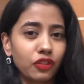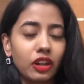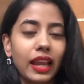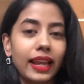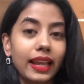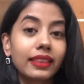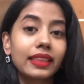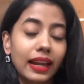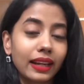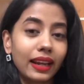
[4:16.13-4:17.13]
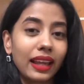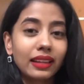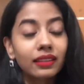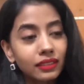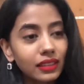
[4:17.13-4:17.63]
of girl i like that i
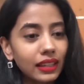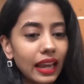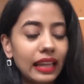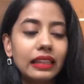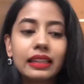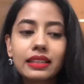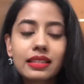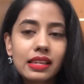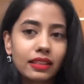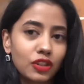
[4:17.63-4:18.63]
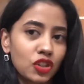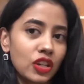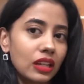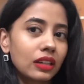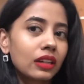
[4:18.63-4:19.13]
like the elegance and the
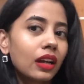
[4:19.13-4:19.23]
chic